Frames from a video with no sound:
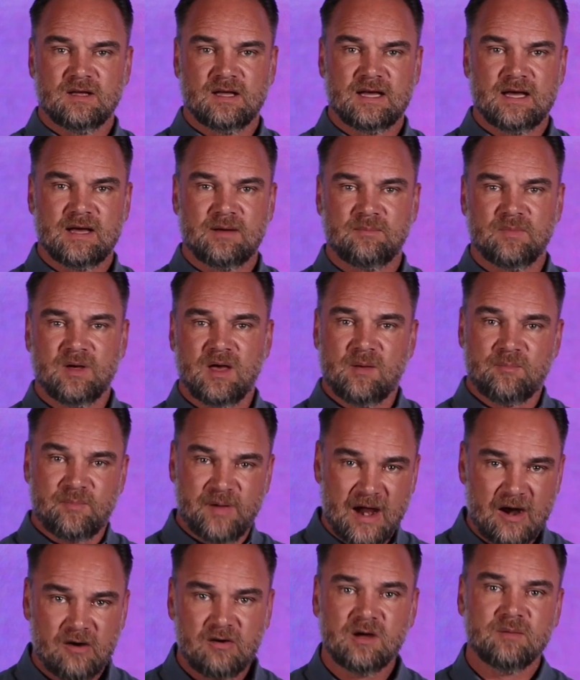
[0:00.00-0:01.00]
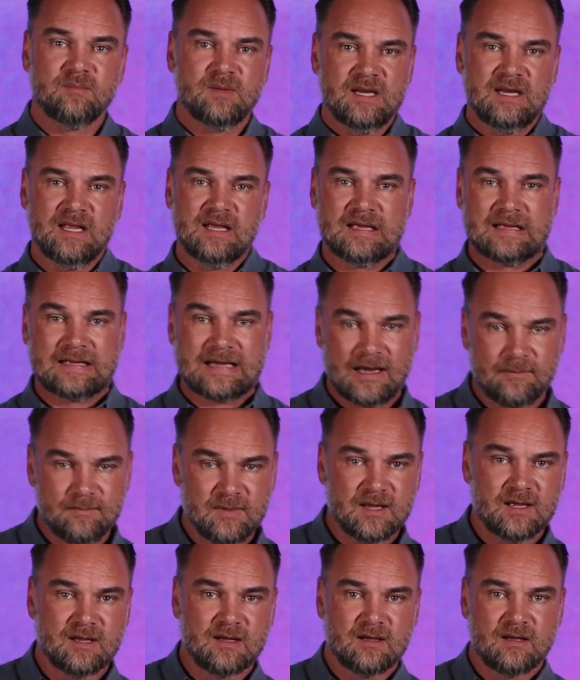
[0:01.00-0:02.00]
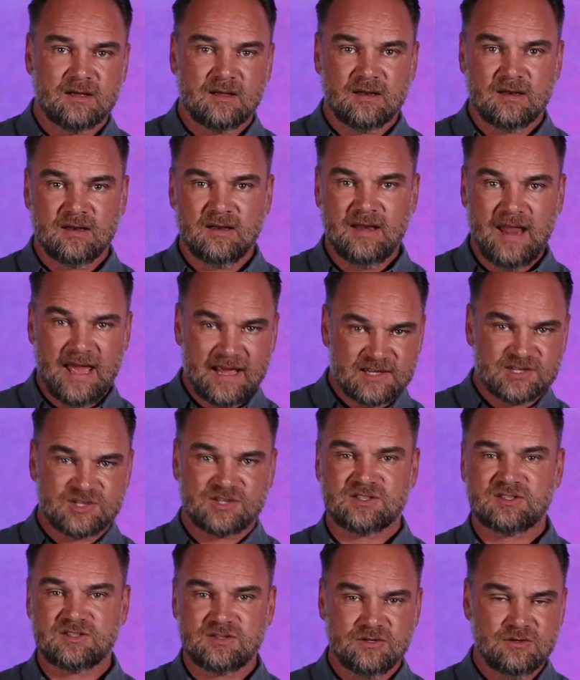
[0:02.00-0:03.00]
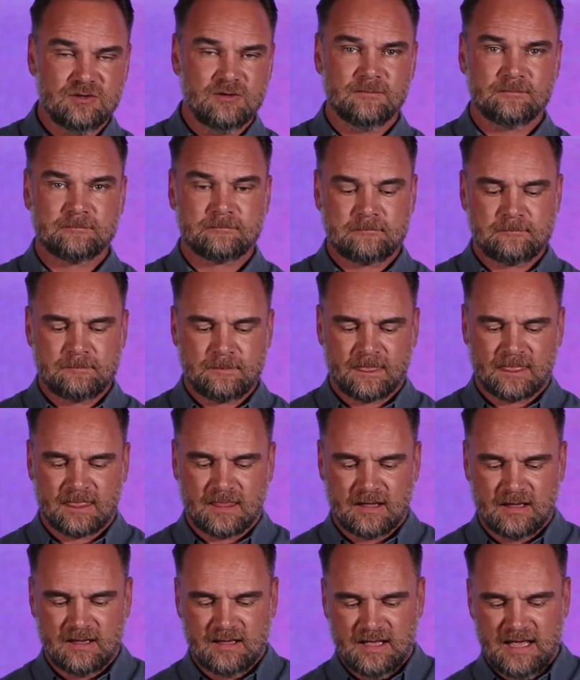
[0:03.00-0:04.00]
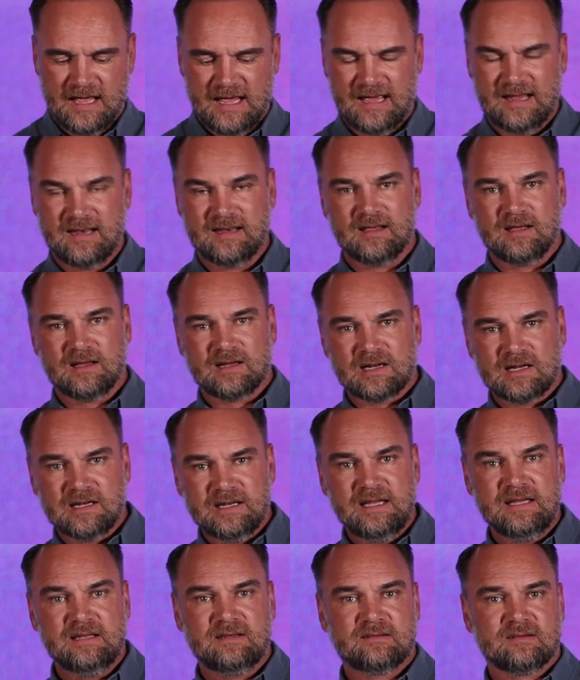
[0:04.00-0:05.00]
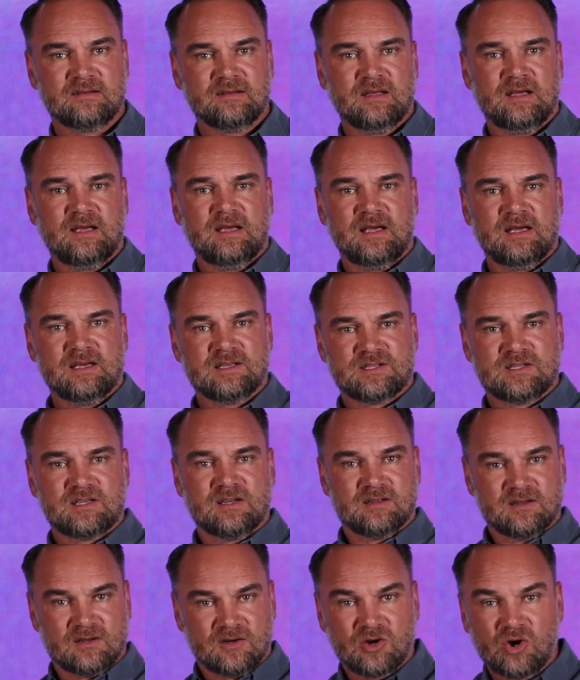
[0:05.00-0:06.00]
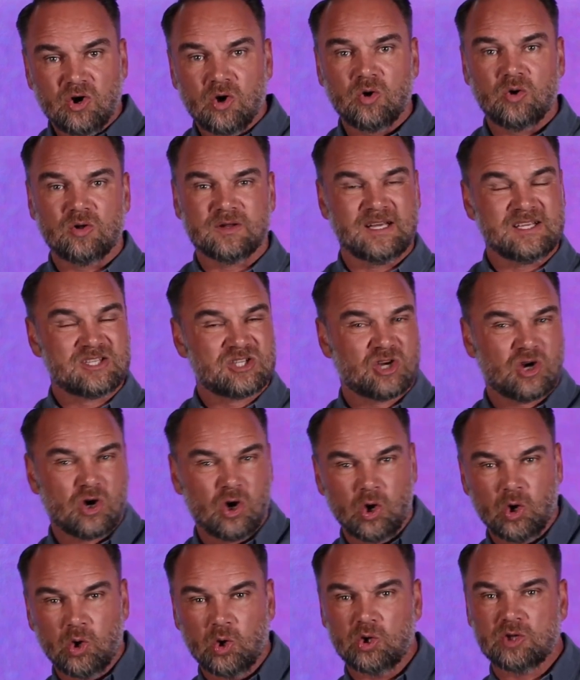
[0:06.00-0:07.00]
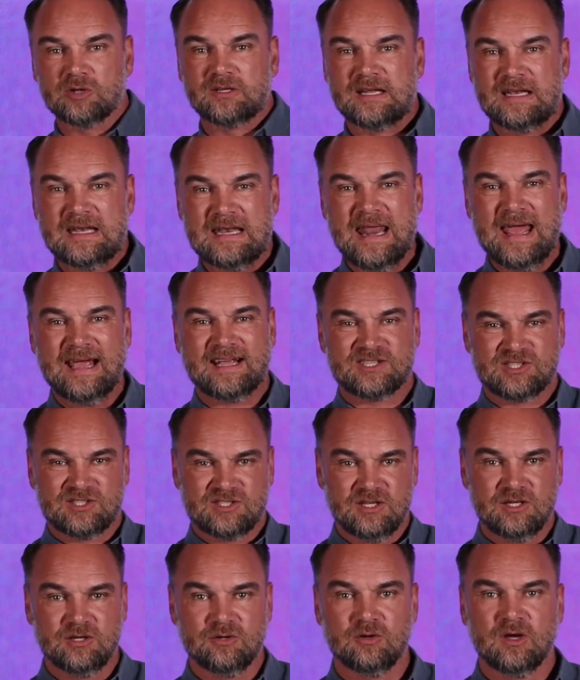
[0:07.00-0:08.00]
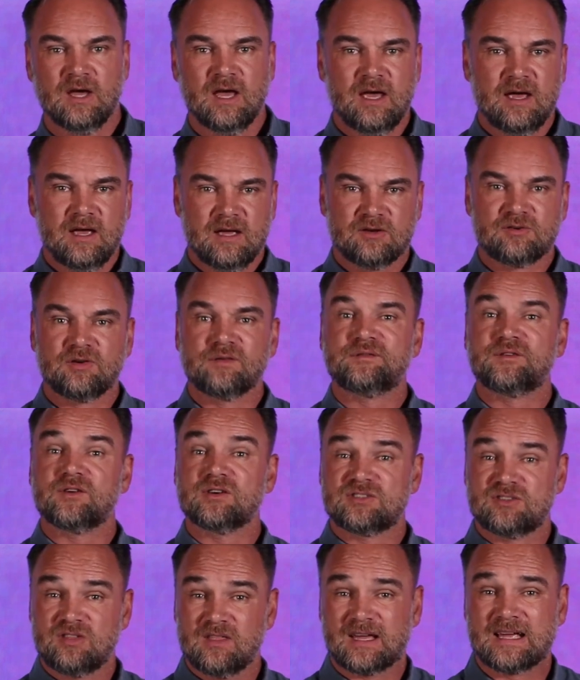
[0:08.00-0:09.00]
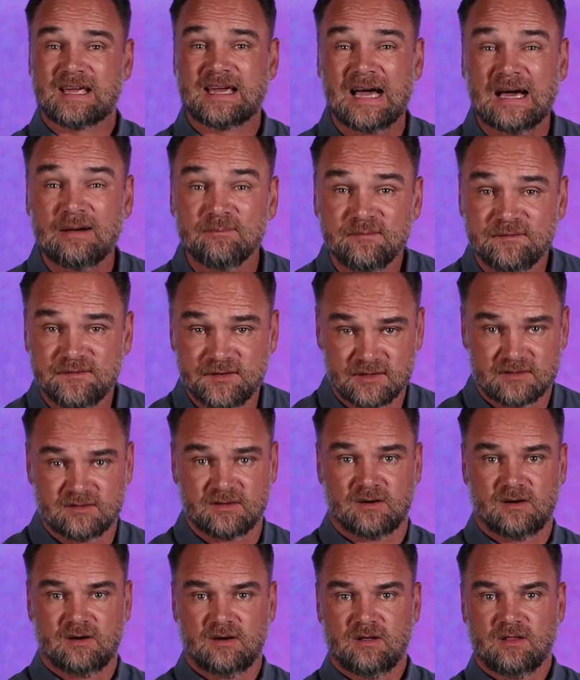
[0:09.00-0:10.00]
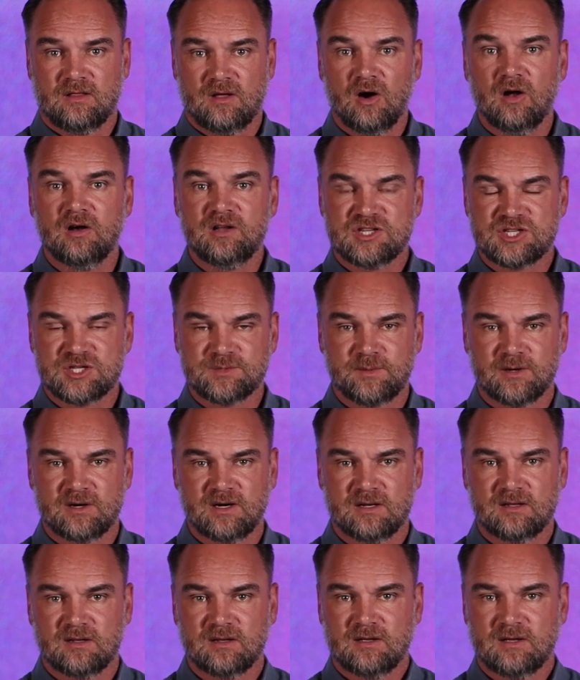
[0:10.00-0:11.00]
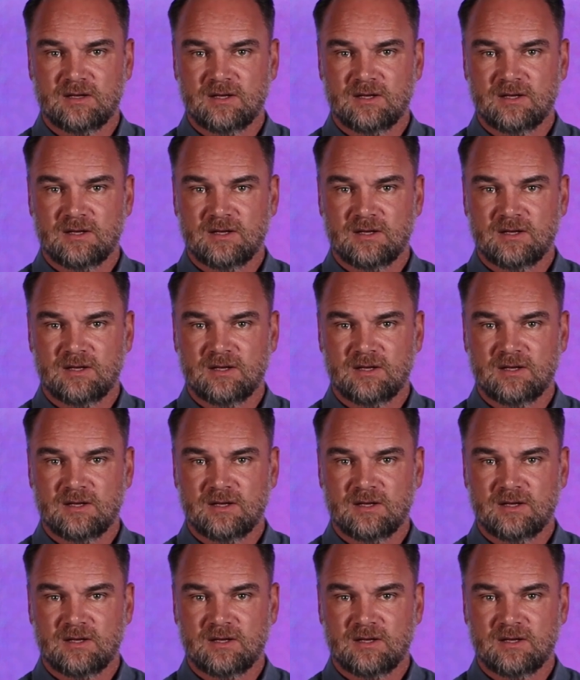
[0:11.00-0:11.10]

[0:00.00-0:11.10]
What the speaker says: Para meaning coming next to, and klete is called. He's called next to you. It refers to the Comforter, the Holy Spirit.